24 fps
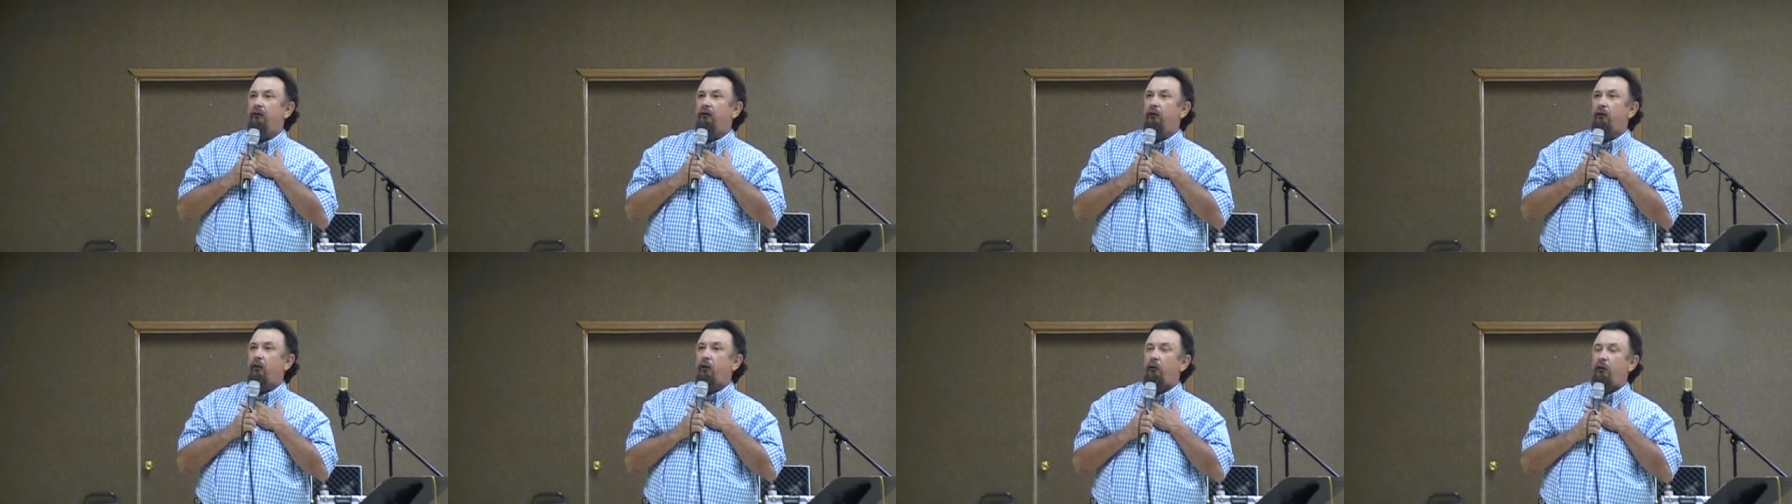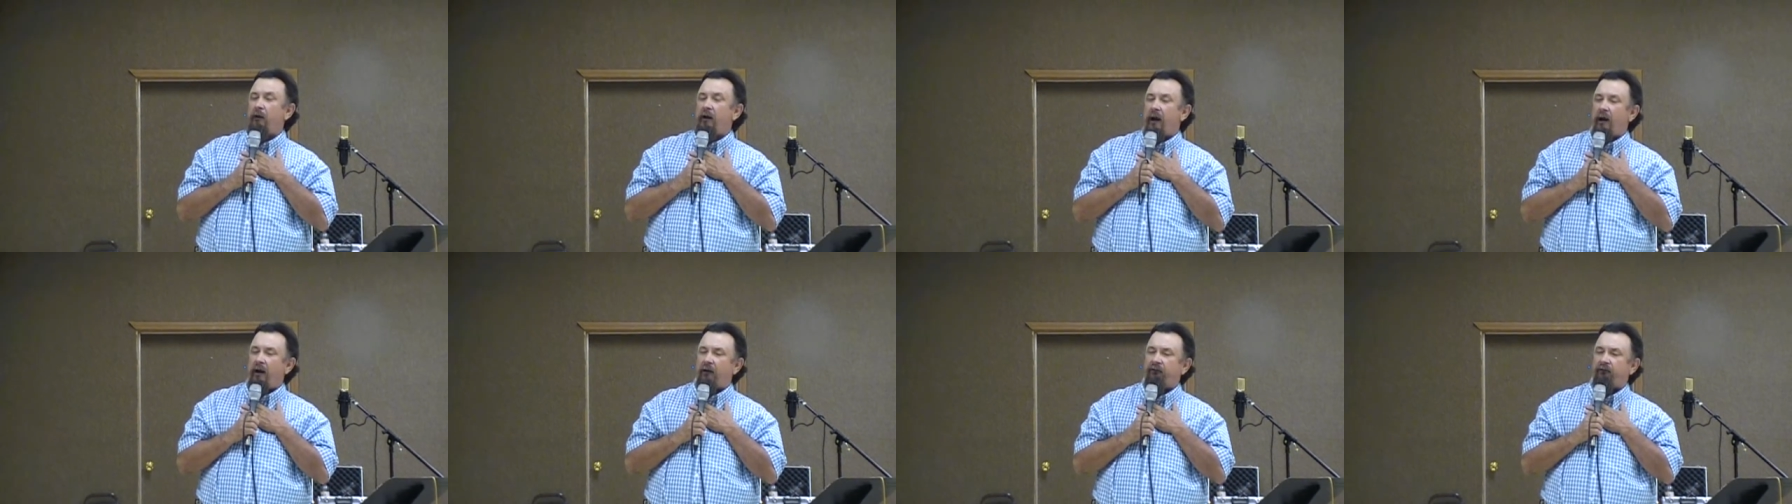Lord,
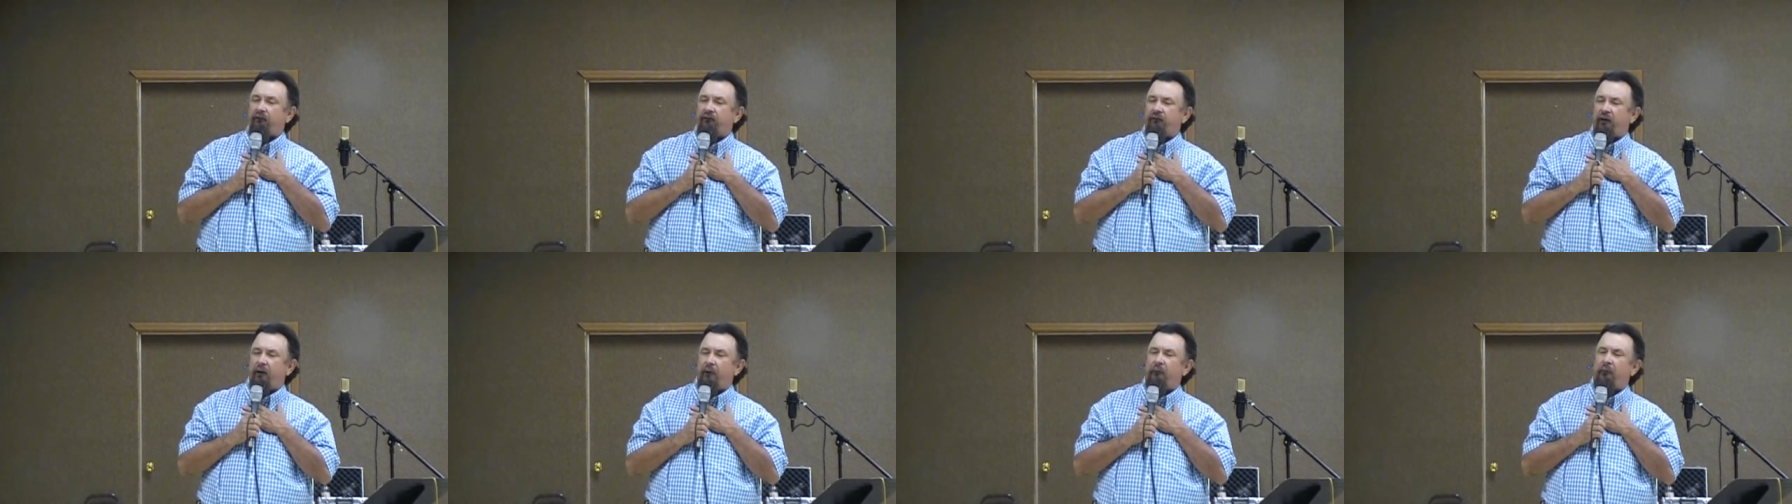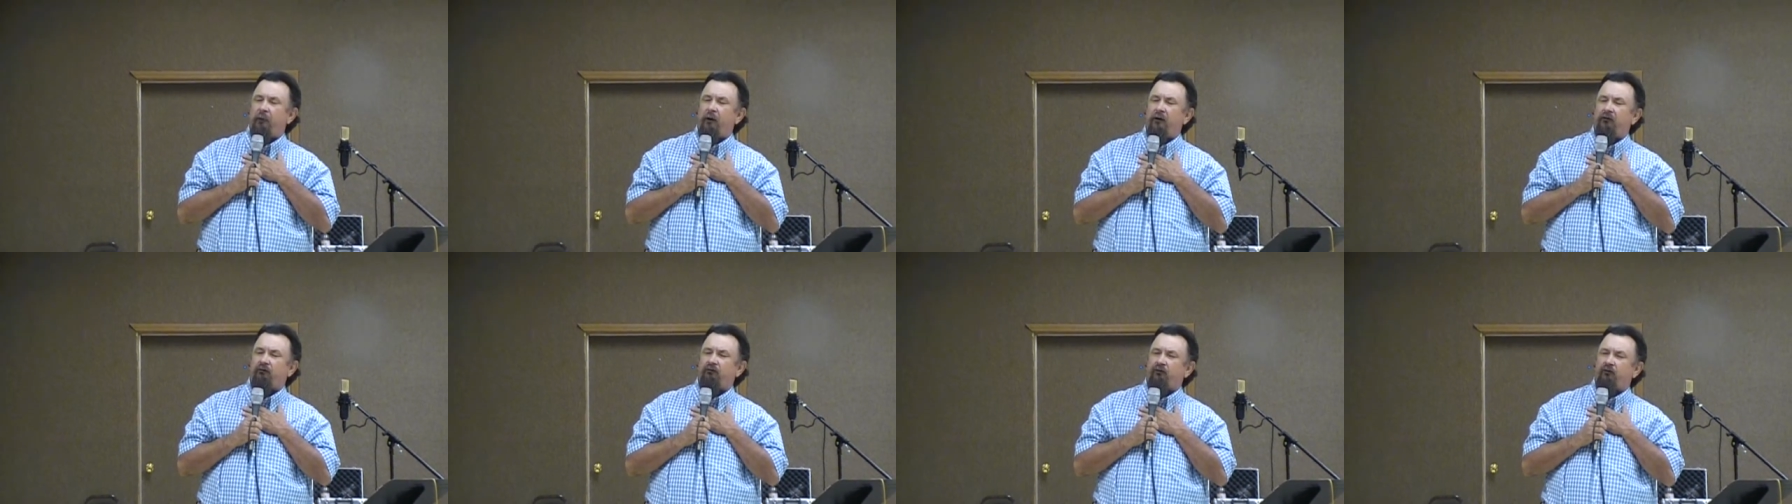we ask that,
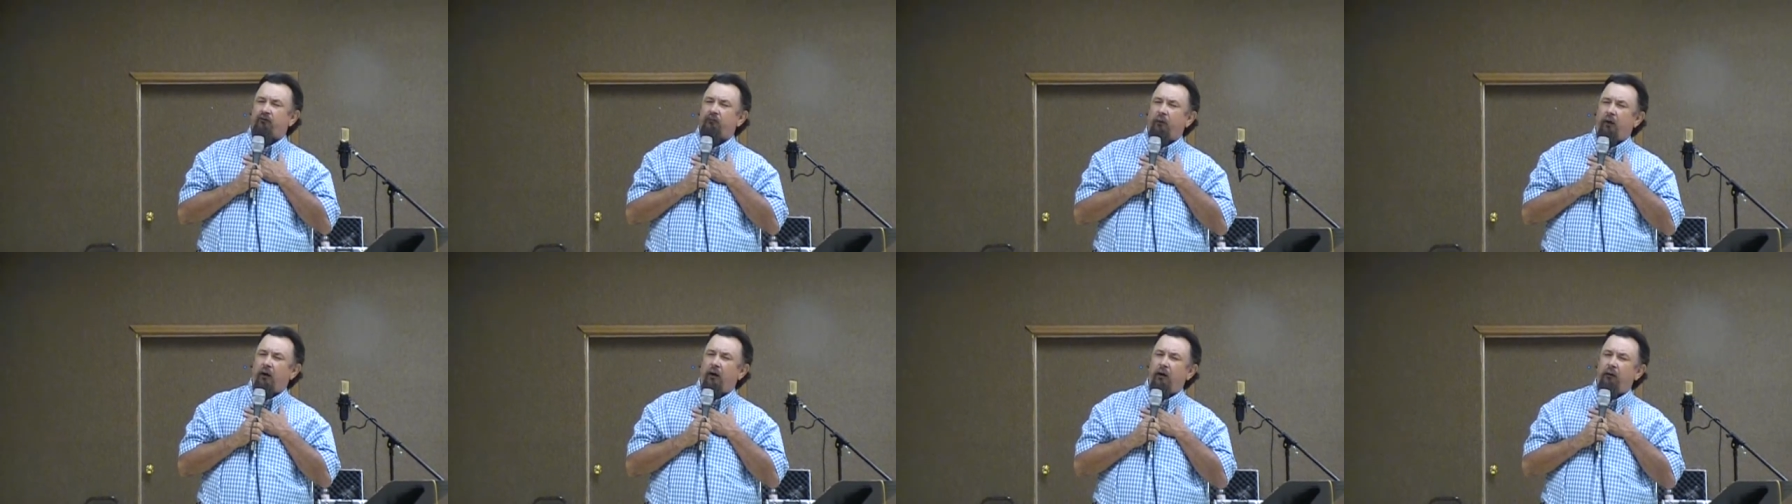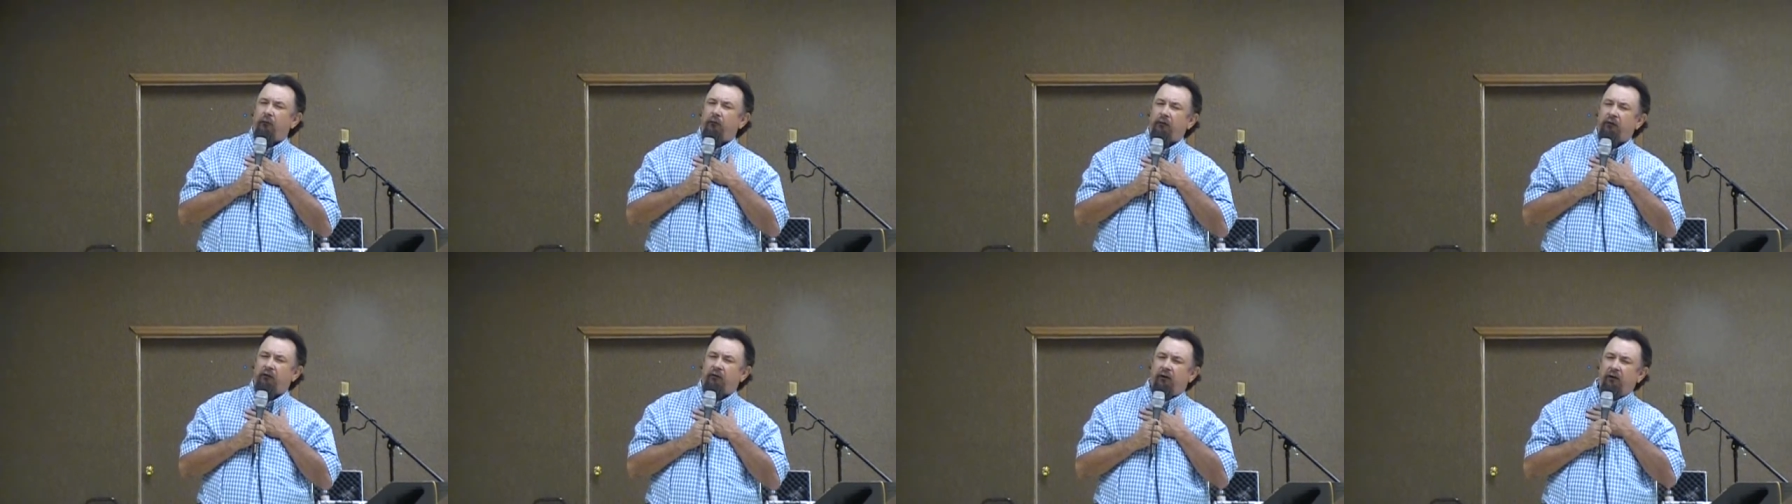that precious
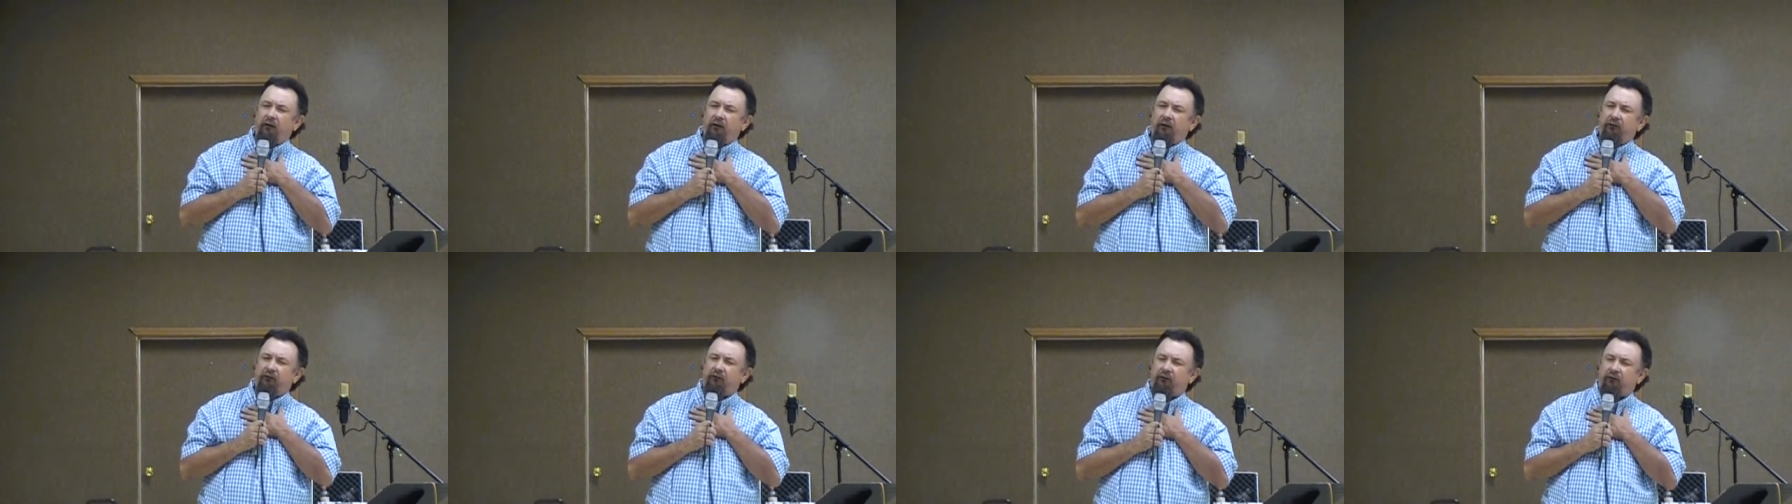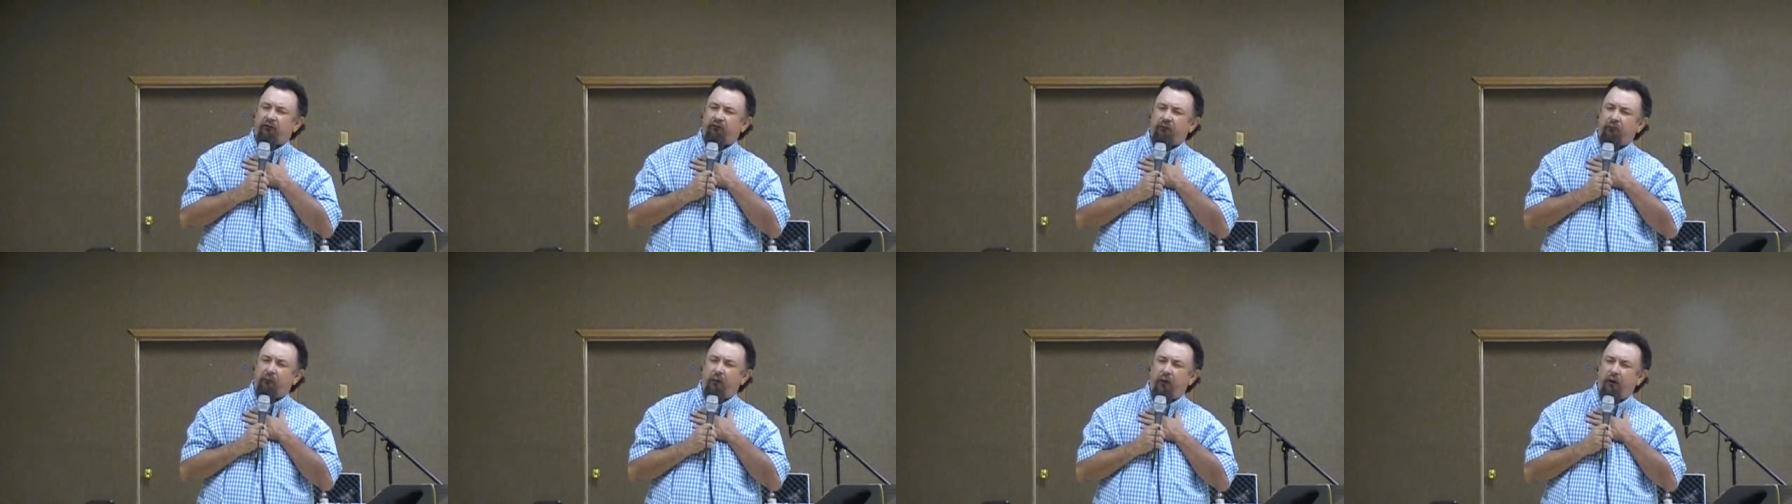blood would cleanse
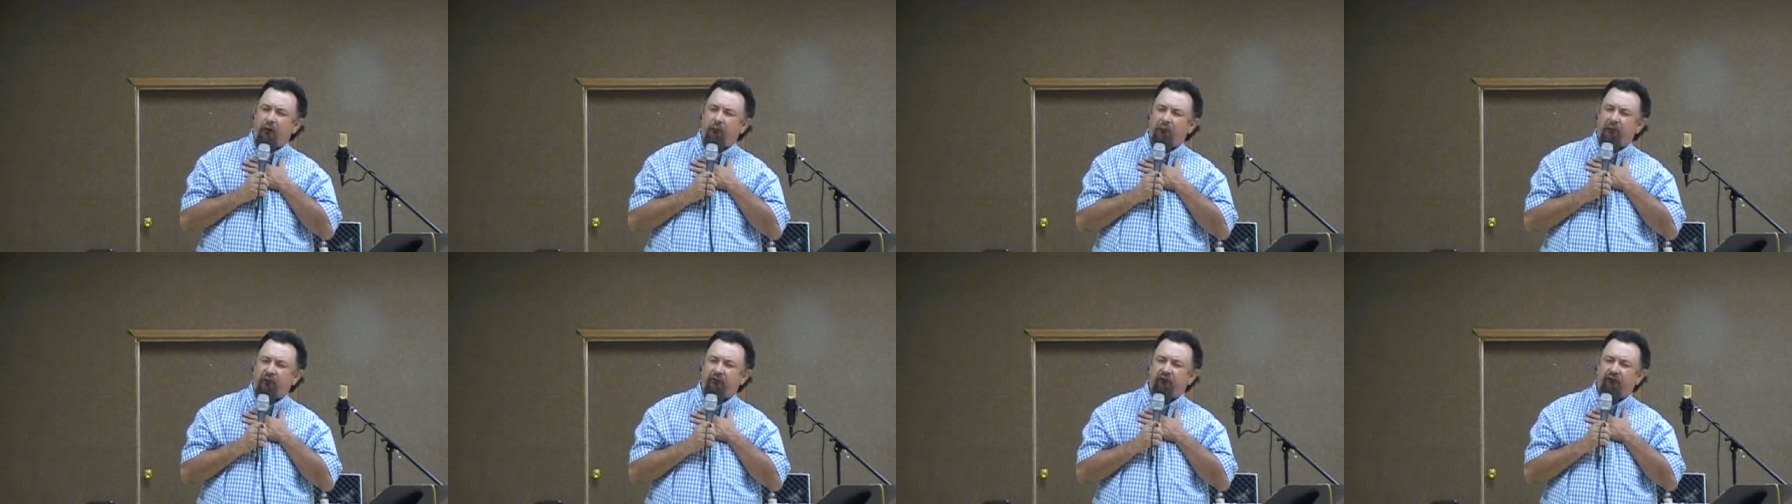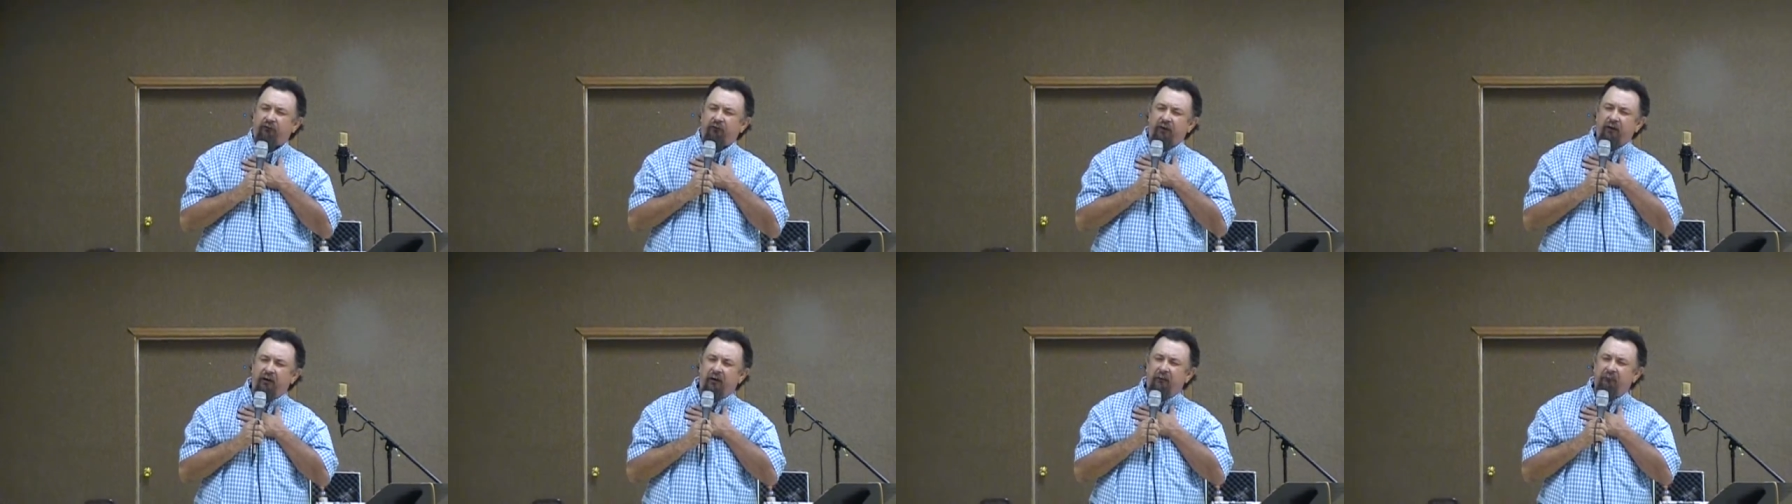us from all of our
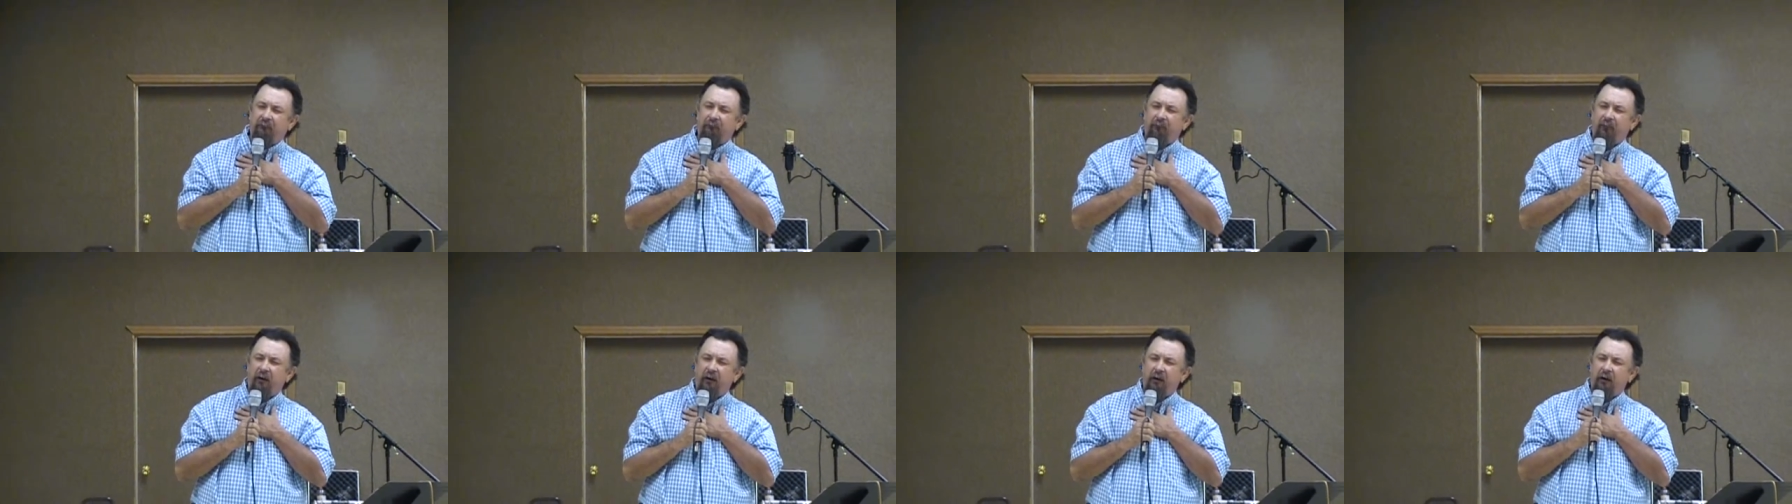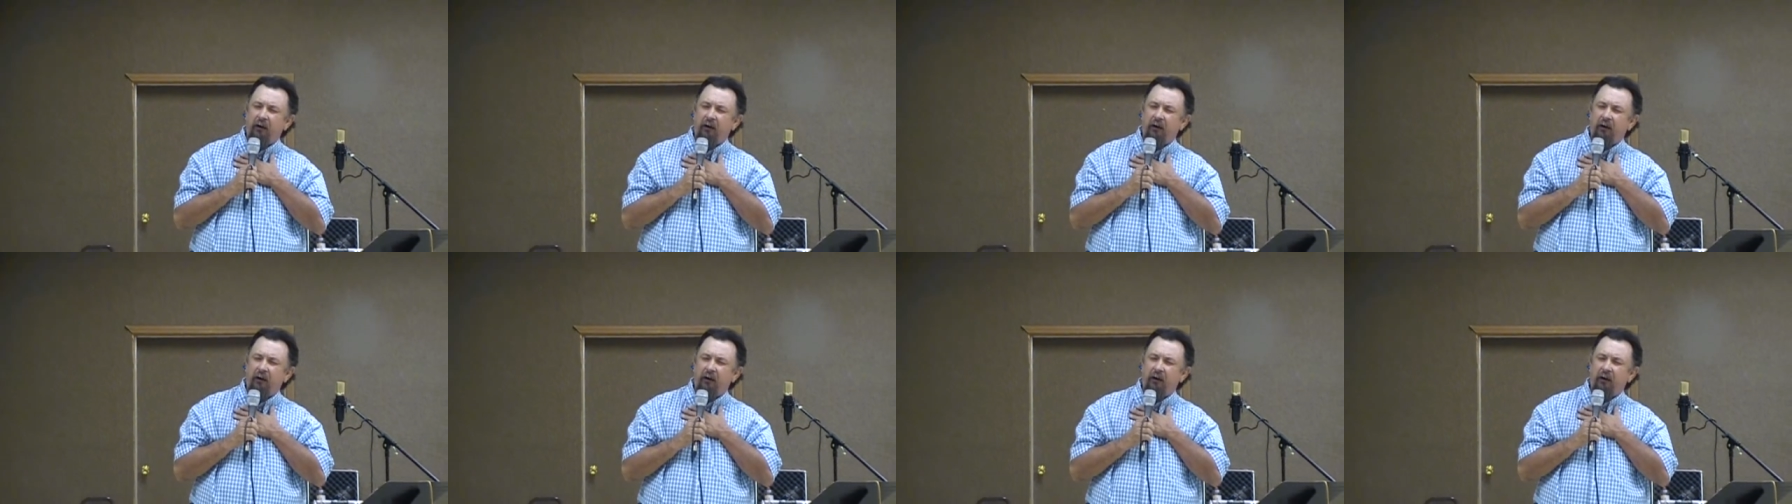sin.